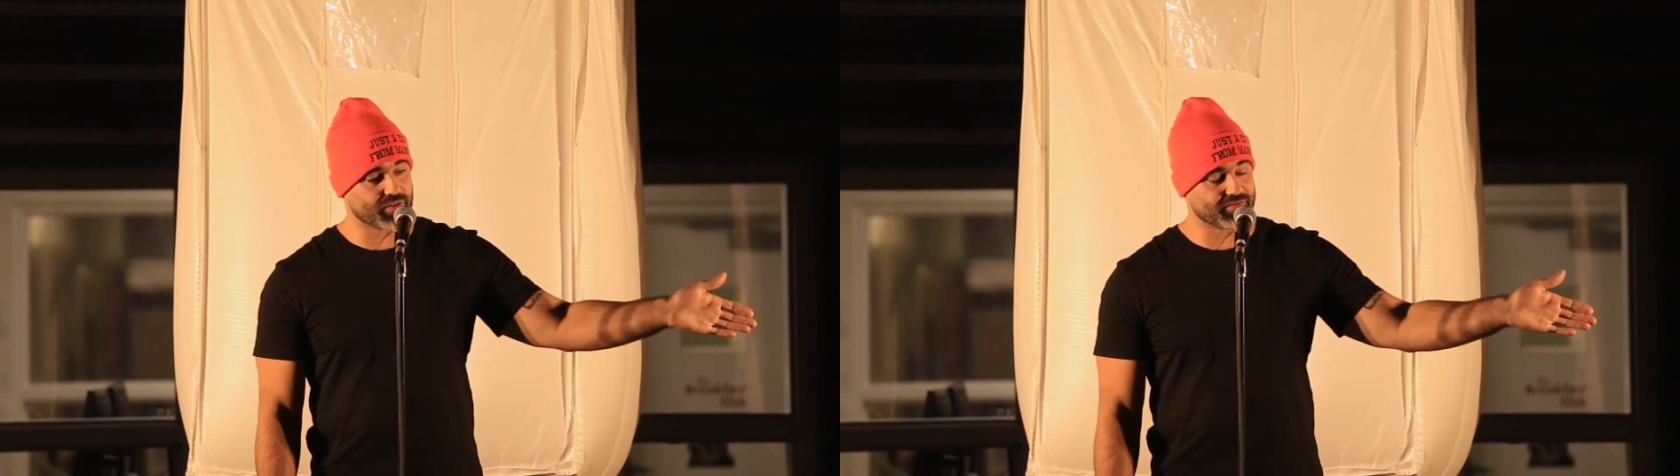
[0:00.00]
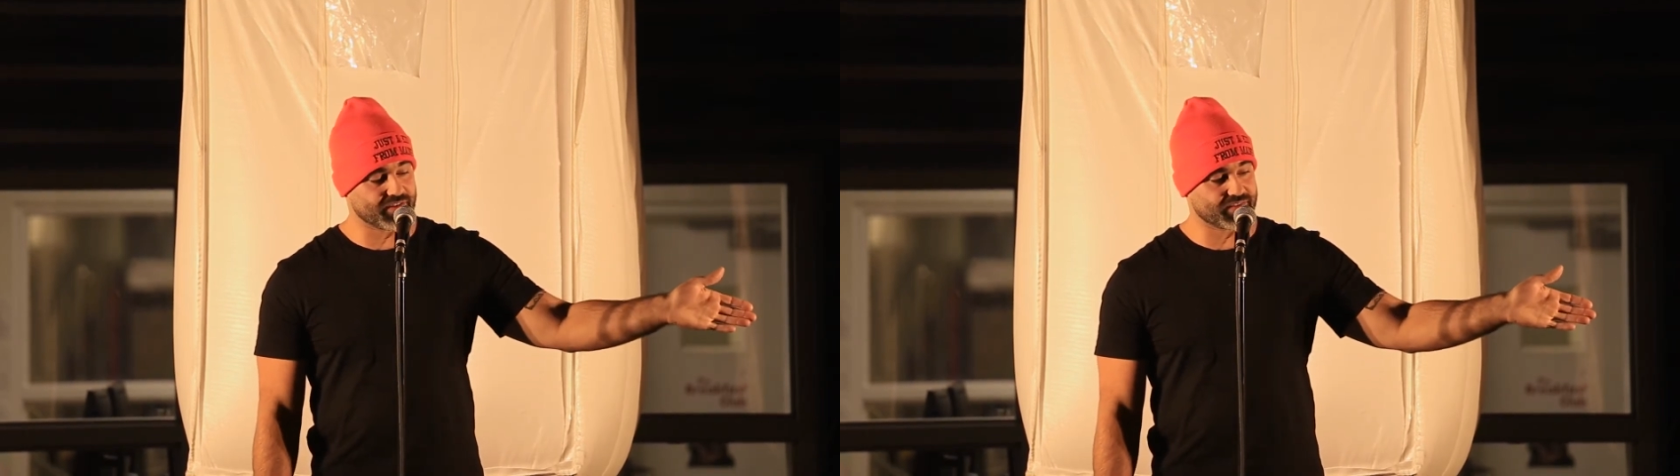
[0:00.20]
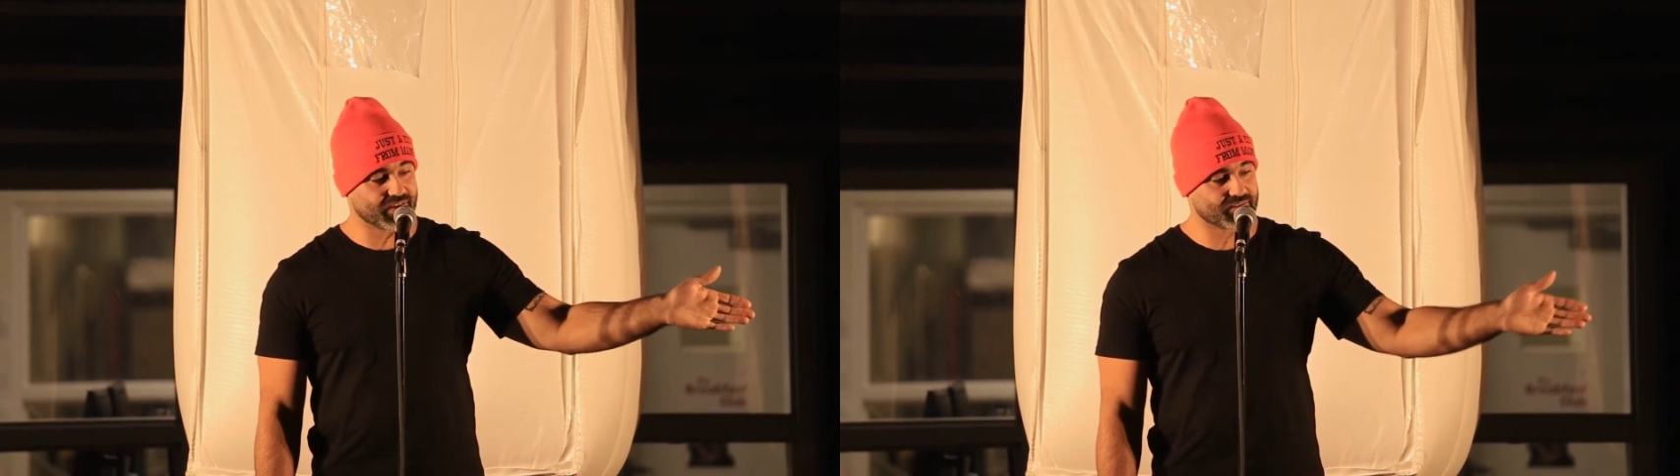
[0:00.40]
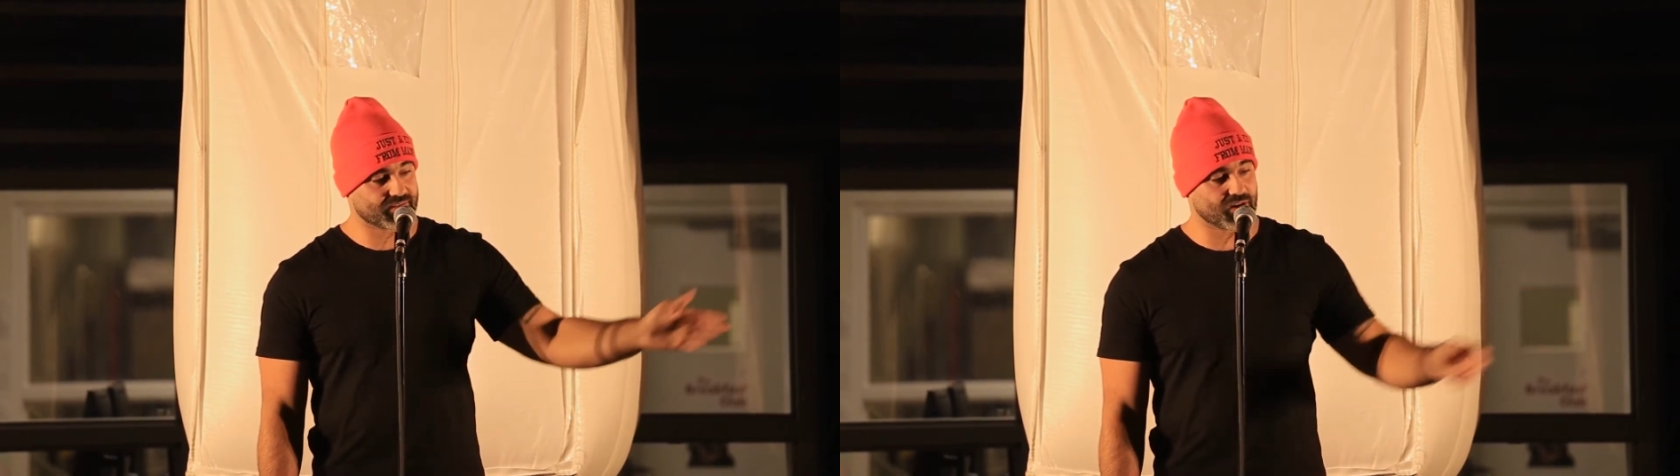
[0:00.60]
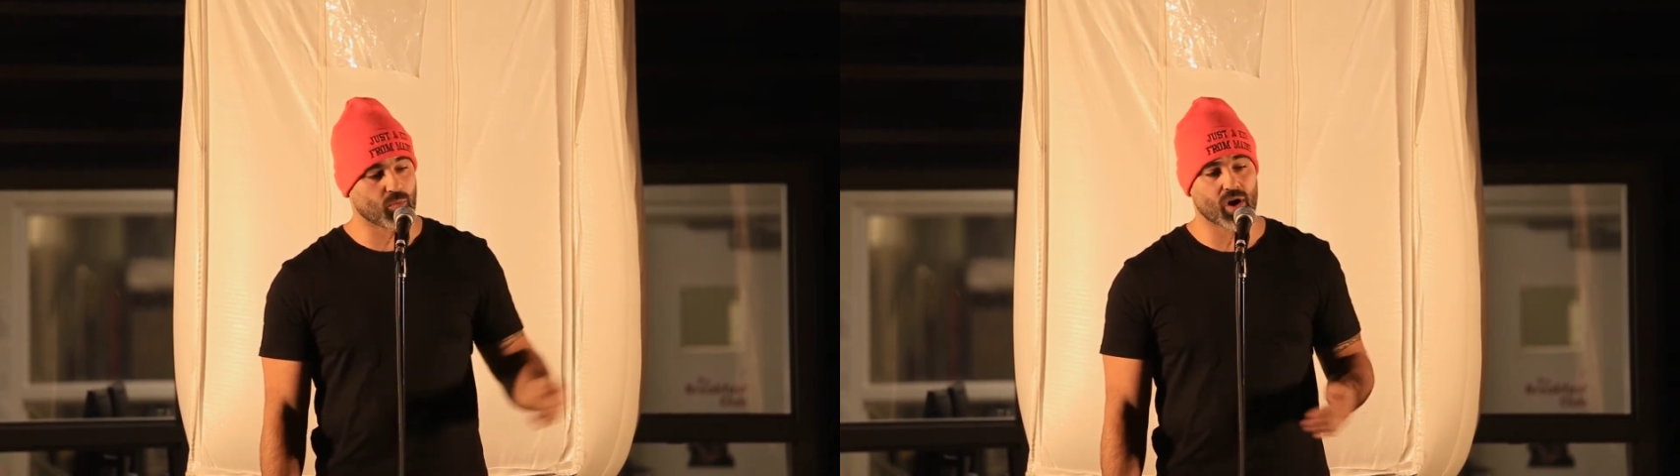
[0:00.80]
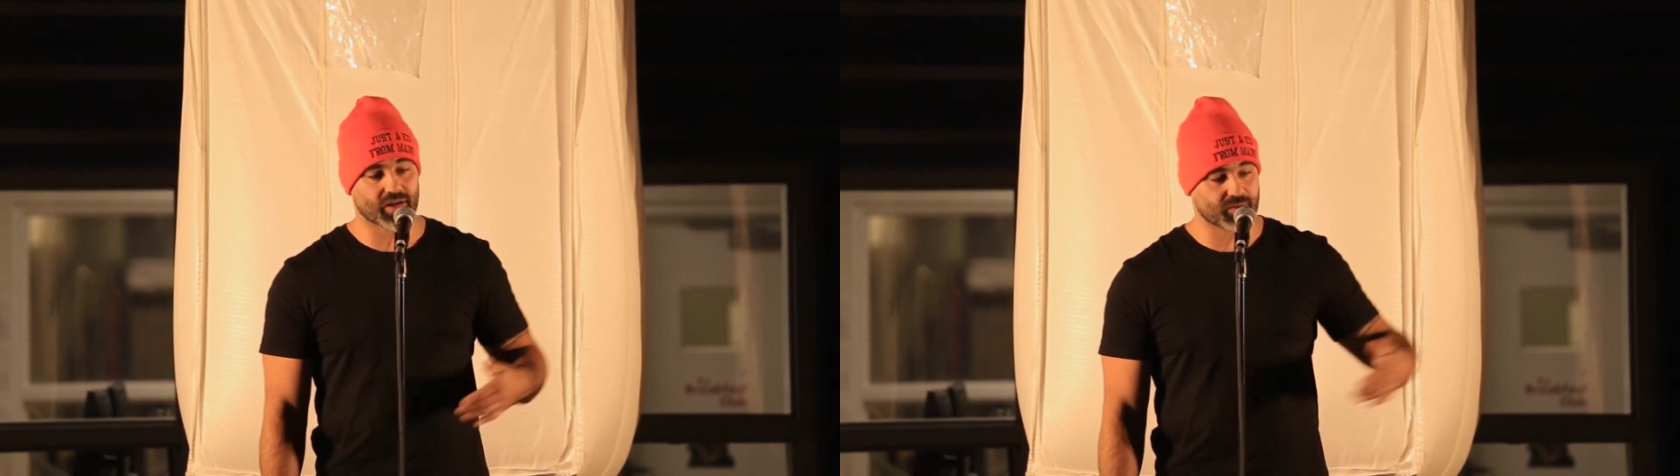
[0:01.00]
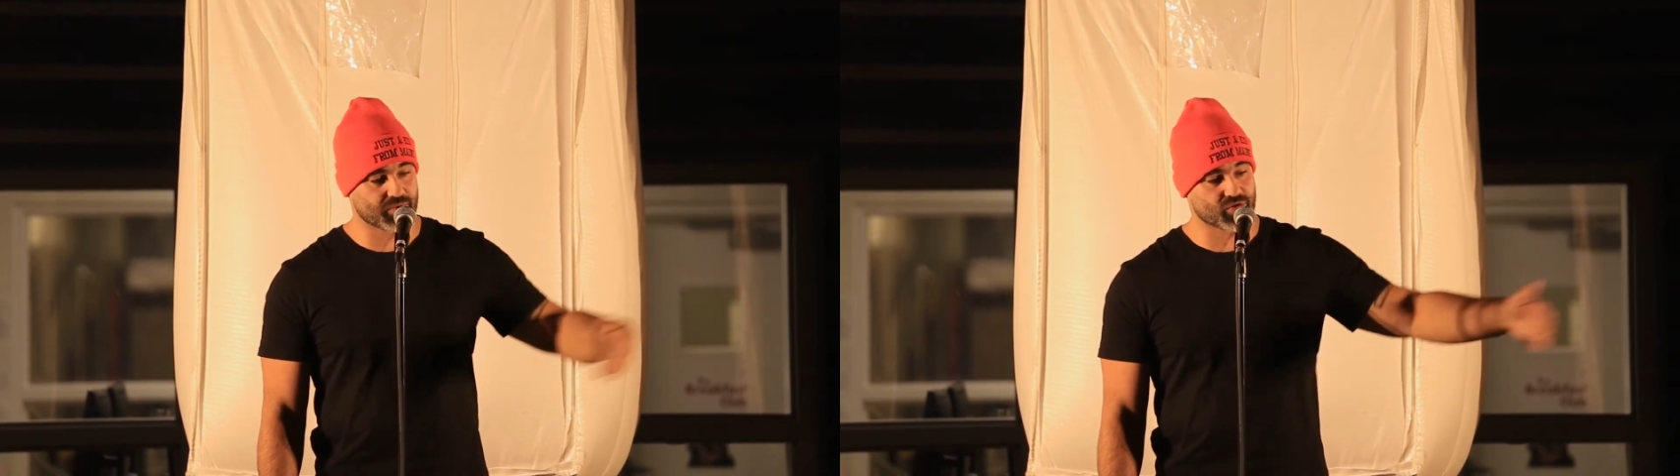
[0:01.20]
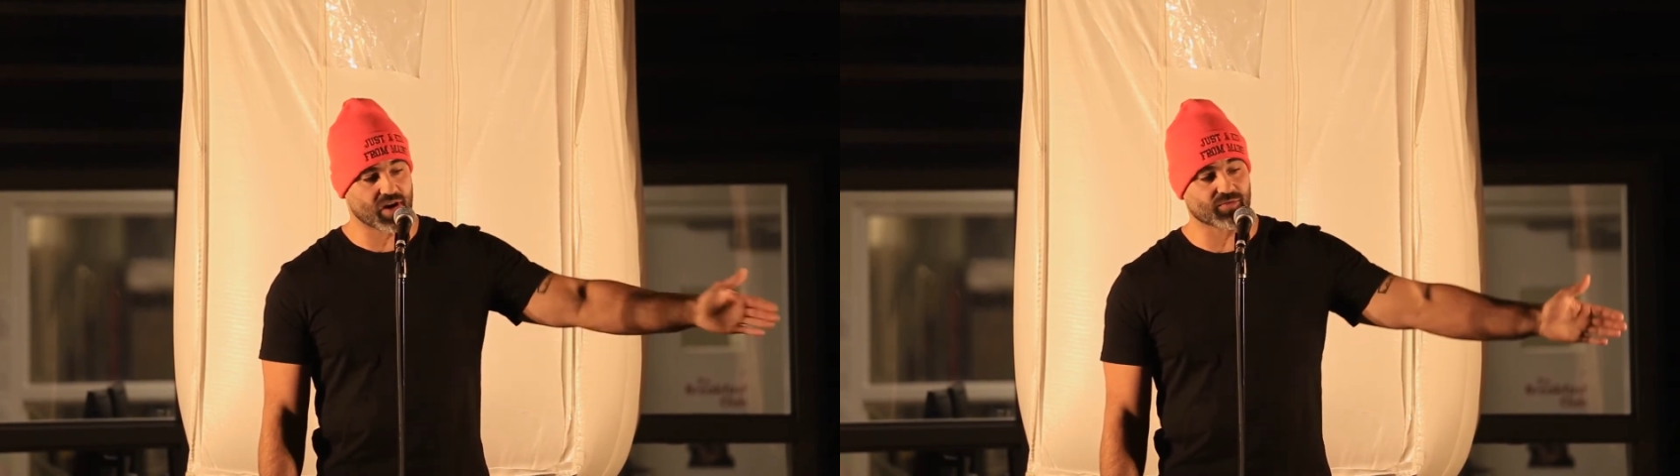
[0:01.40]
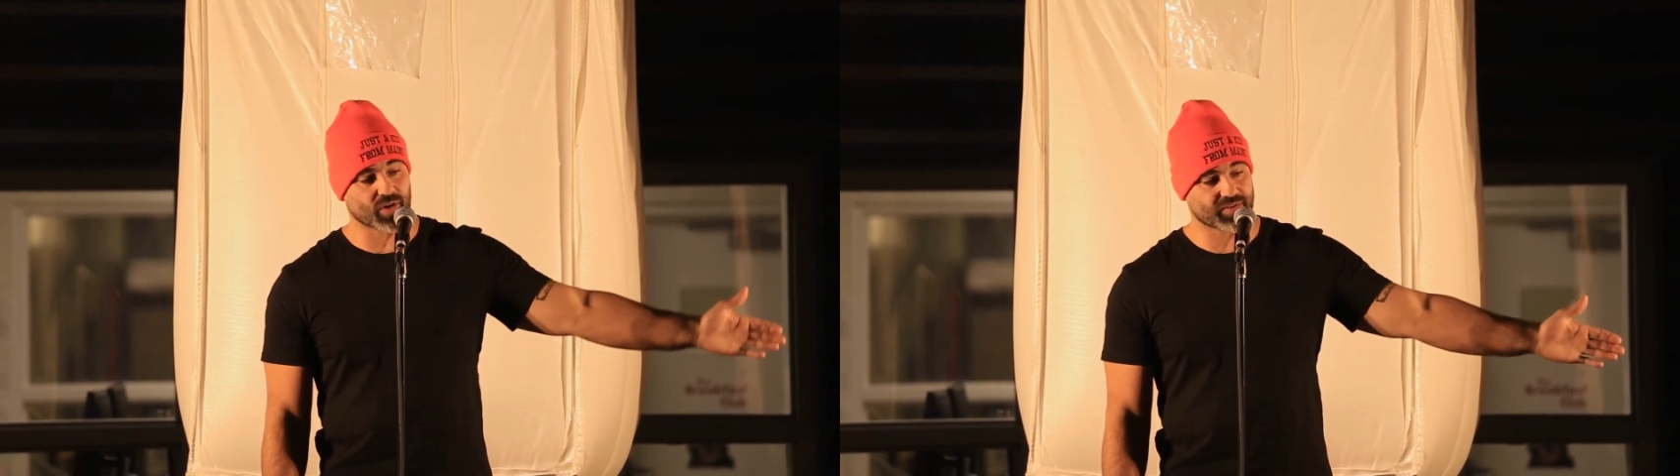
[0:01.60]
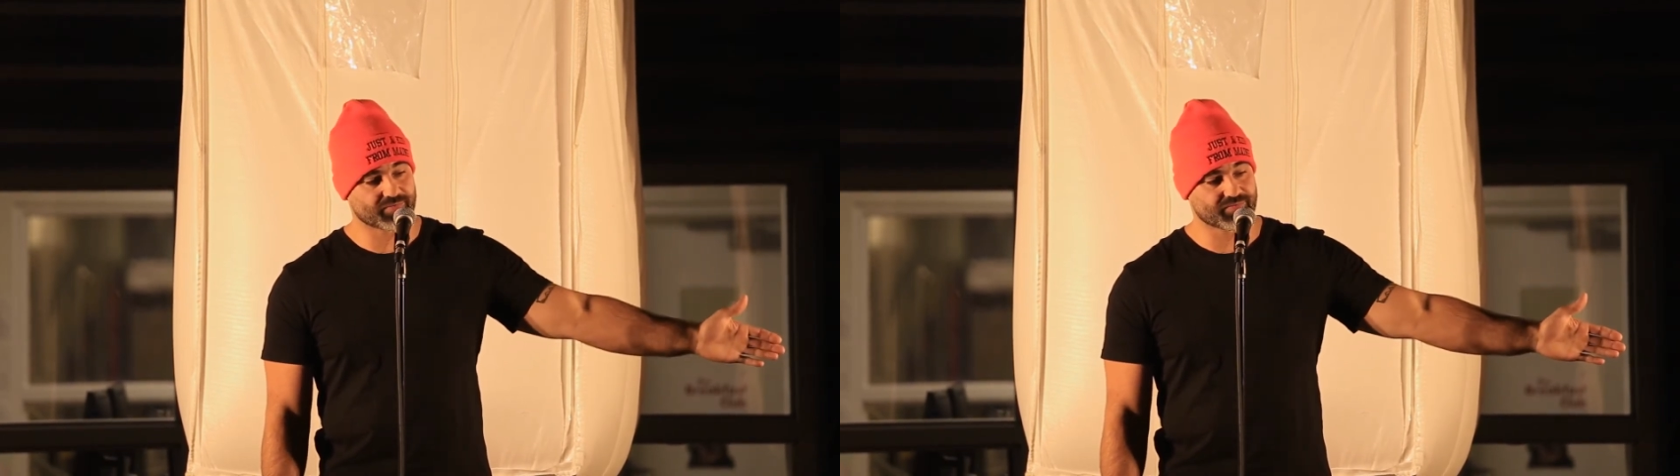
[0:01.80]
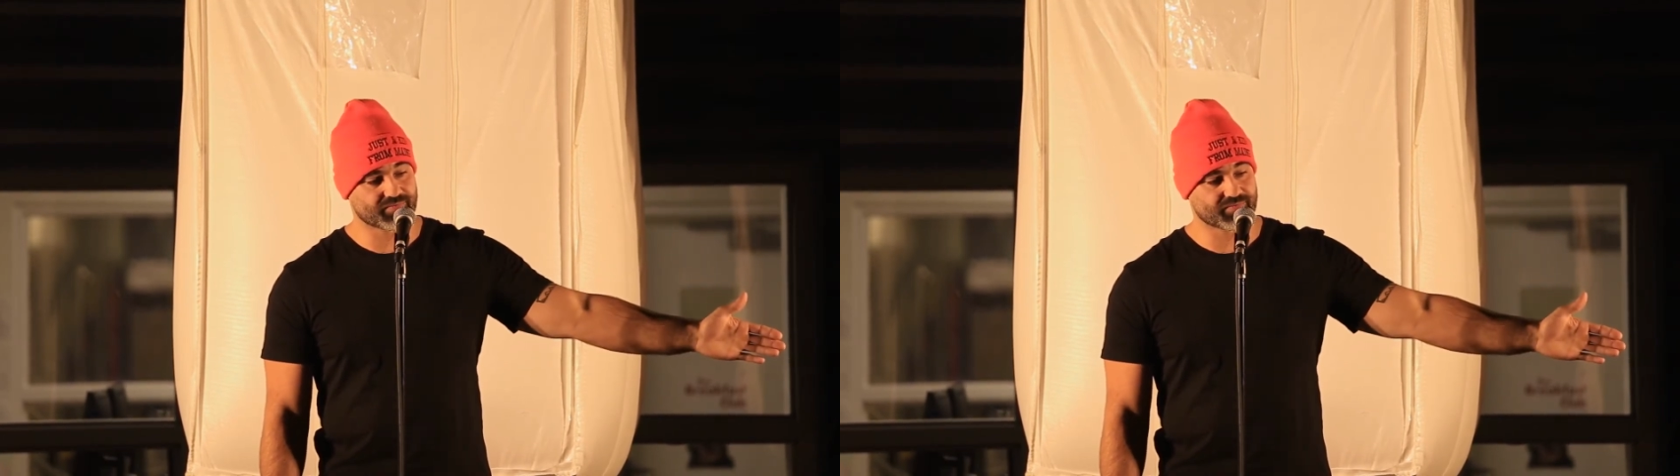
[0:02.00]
150. I'm walking up the driveway.